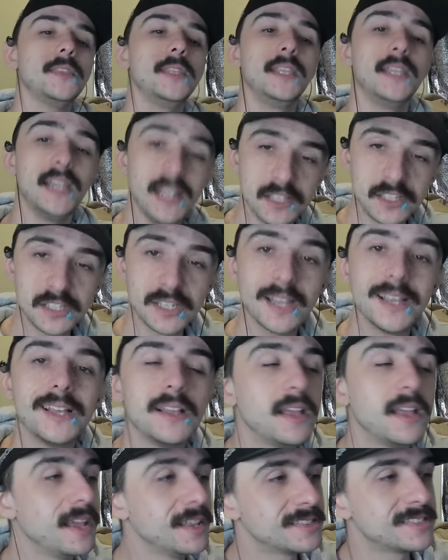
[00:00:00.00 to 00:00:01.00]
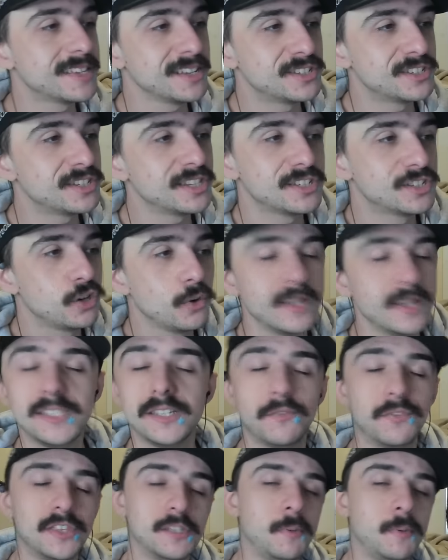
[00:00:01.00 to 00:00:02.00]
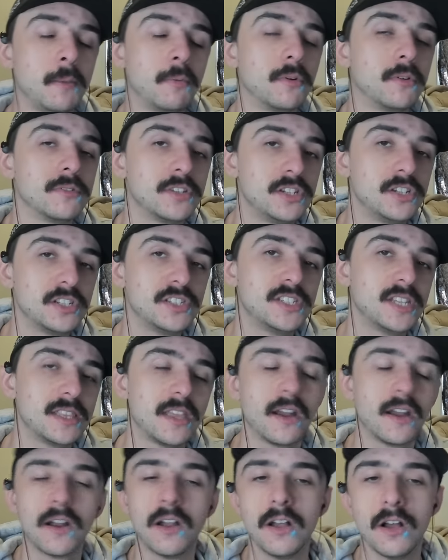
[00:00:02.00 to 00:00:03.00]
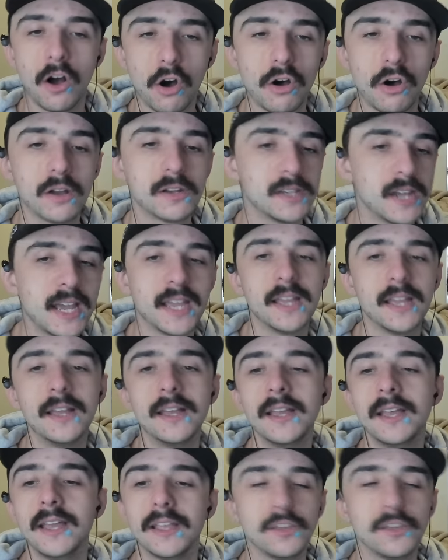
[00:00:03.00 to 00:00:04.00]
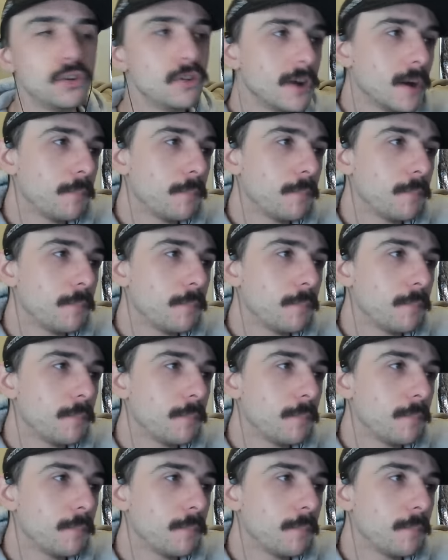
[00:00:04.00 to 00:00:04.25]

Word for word: it's it's it's just too easy for these people to just sit there all day. You could